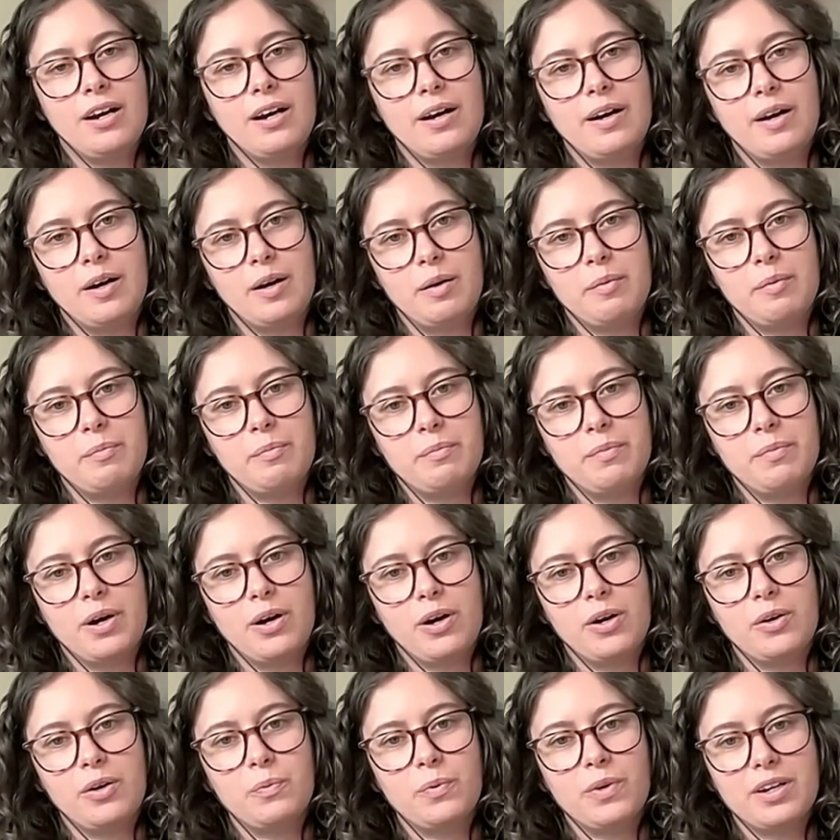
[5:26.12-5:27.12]

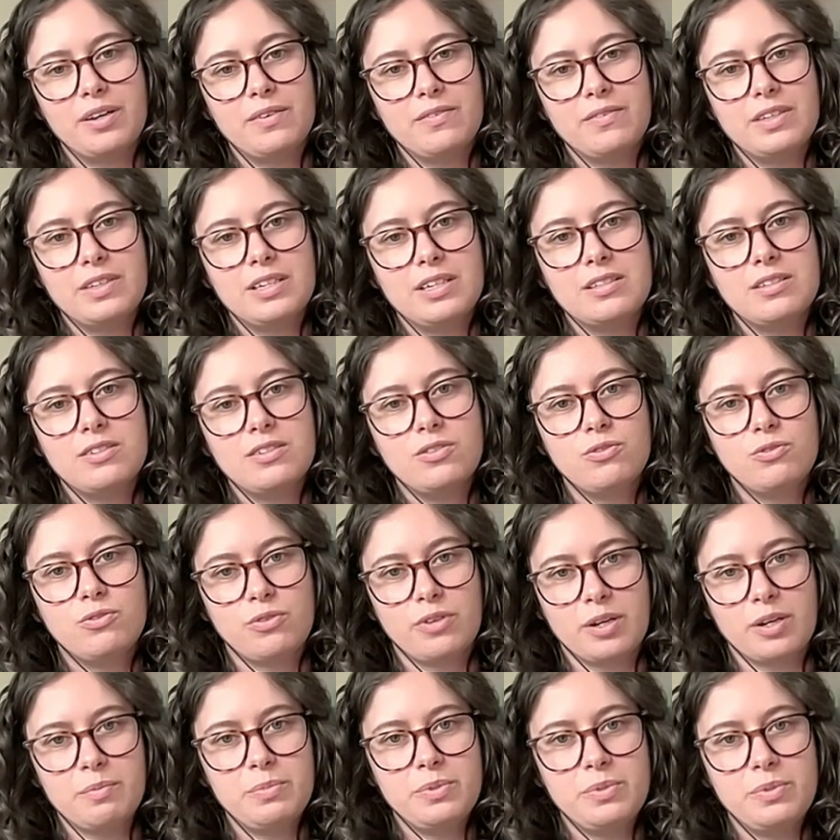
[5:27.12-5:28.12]
on one of these
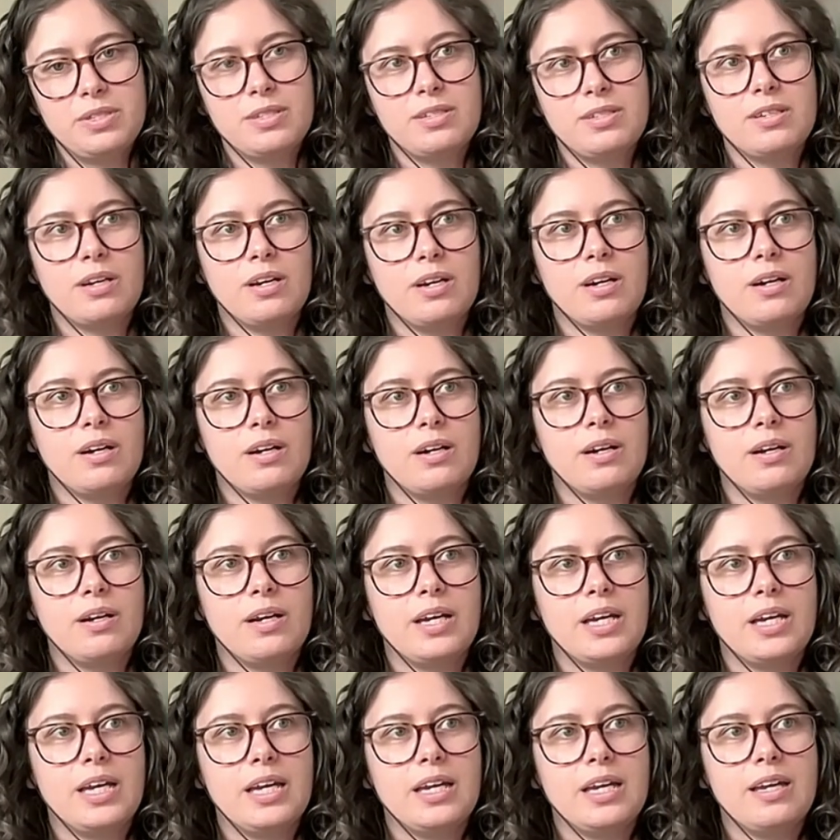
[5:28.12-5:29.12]
trips
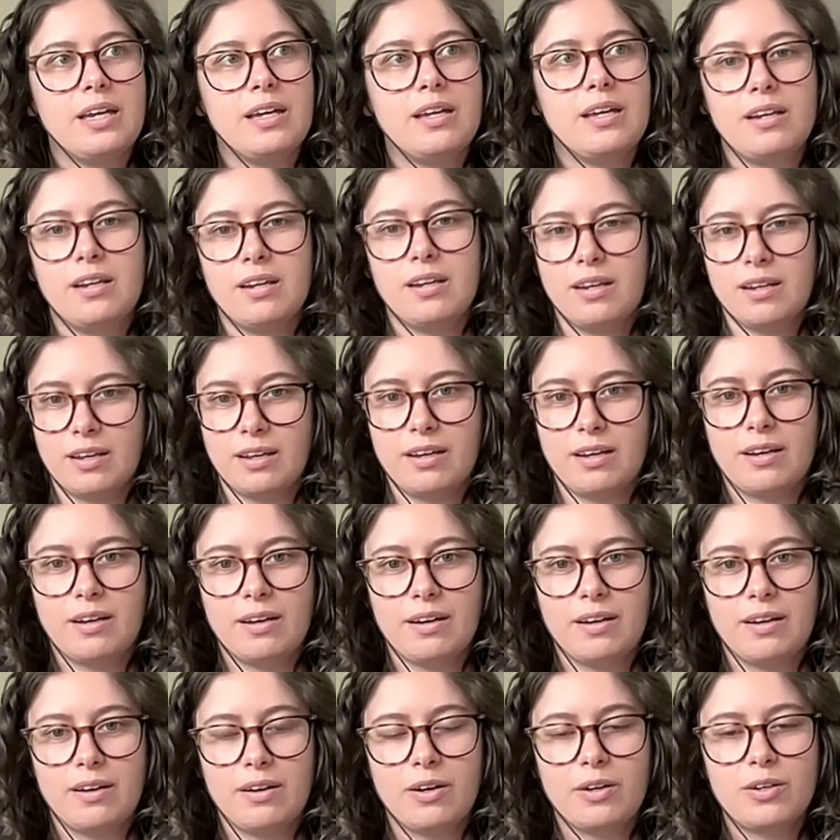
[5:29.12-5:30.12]
in
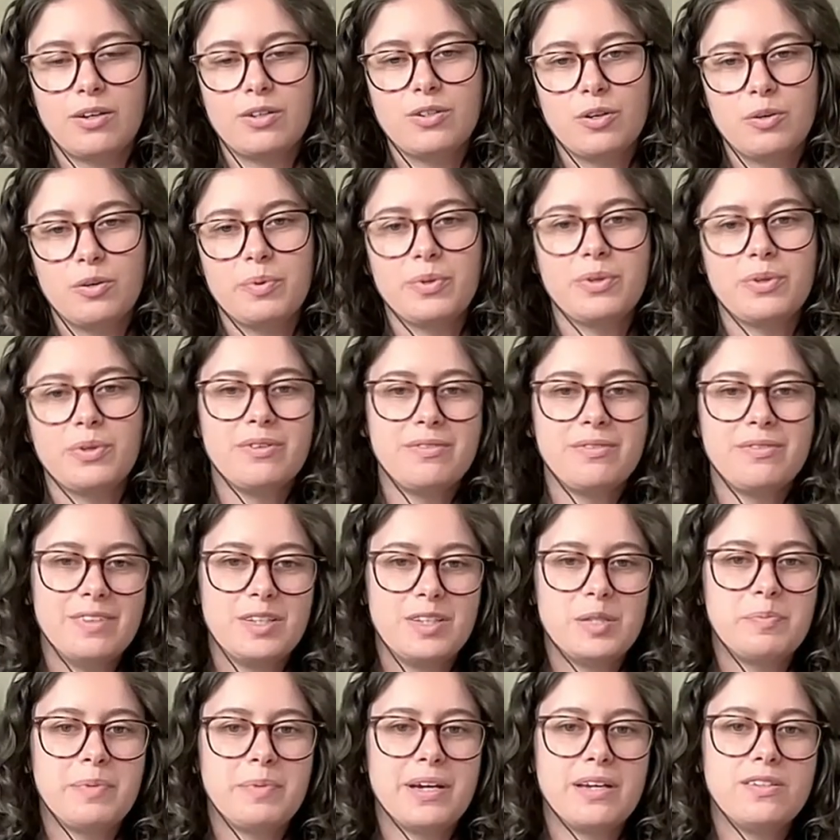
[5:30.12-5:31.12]
October
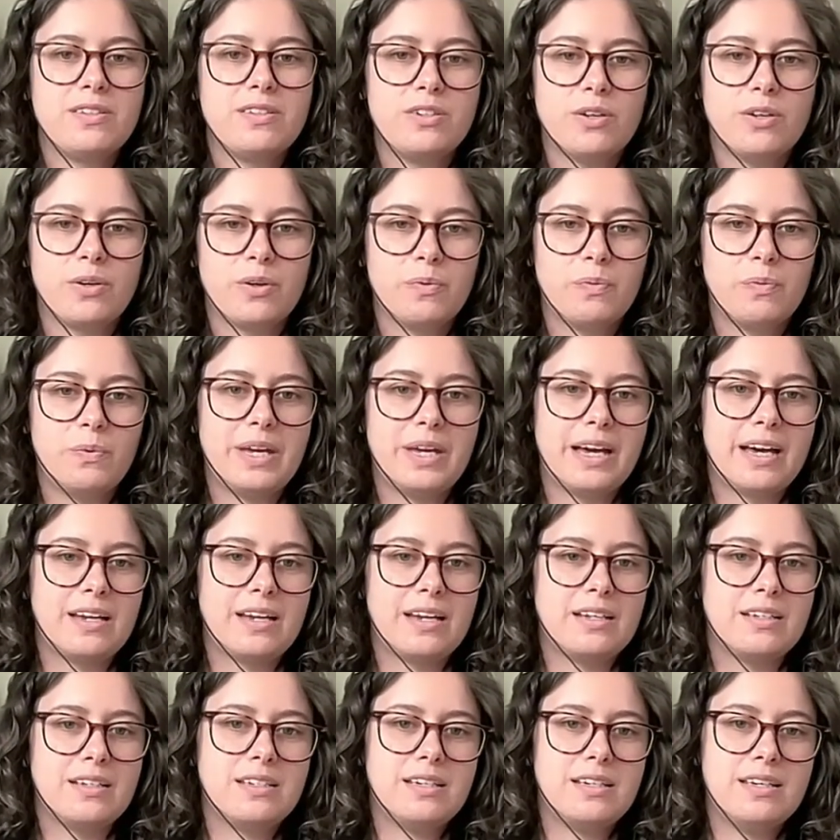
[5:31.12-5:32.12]
this past year, we
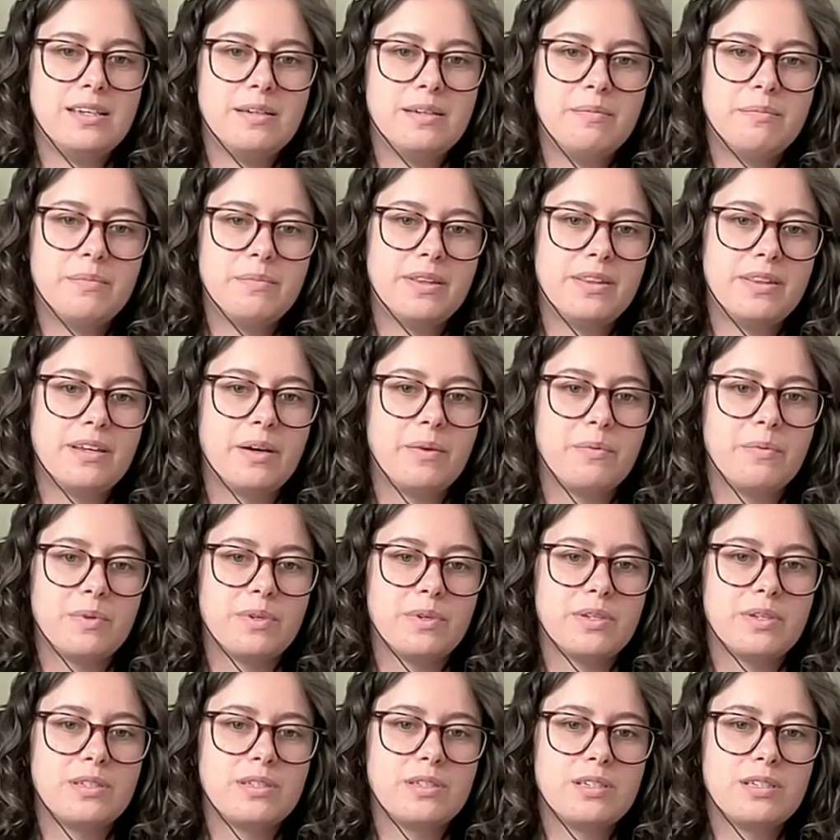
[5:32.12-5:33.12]
had a team that
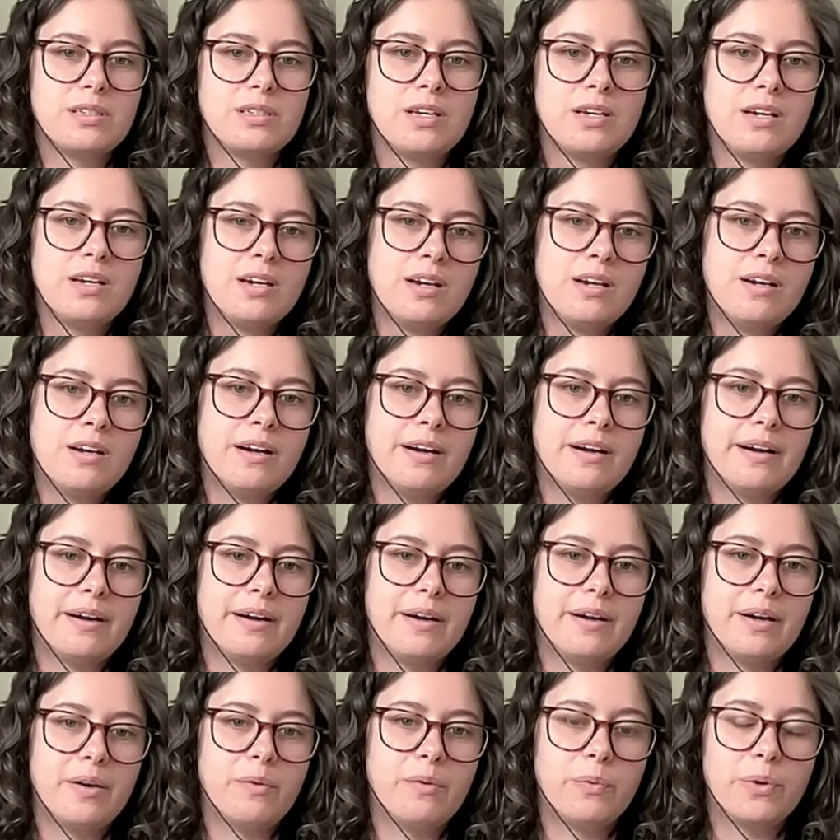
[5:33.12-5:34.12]
was
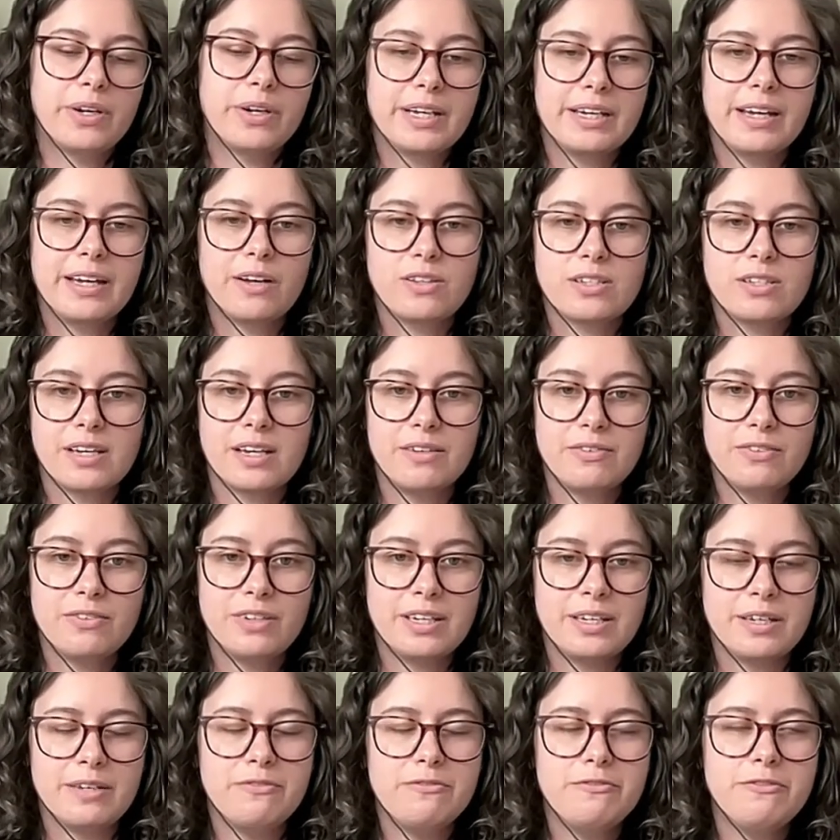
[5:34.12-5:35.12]
working outside of
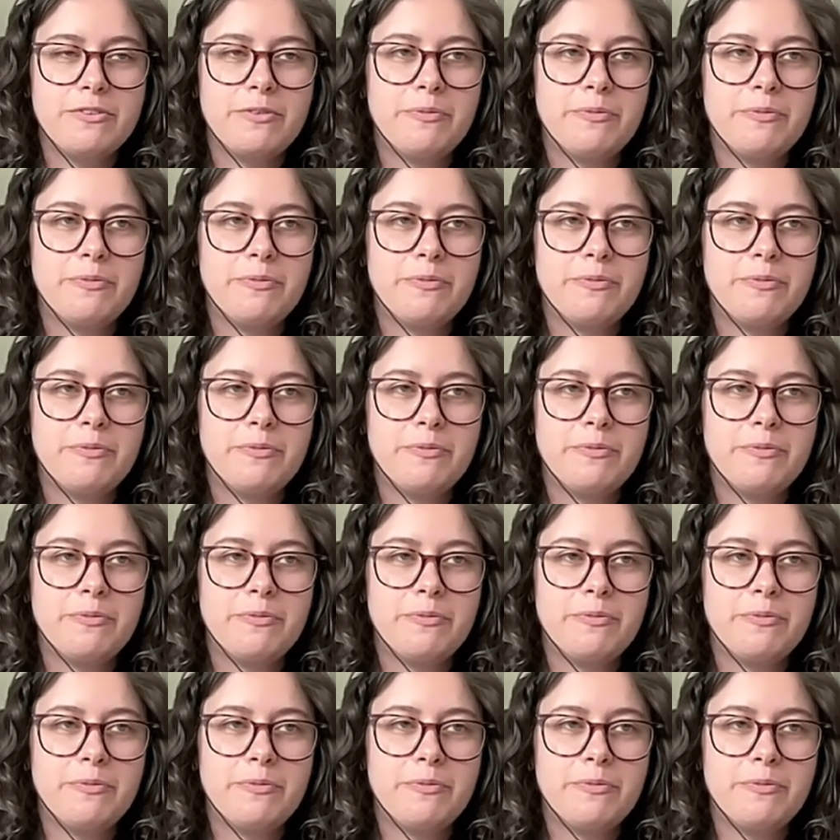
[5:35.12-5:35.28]
Kyiv,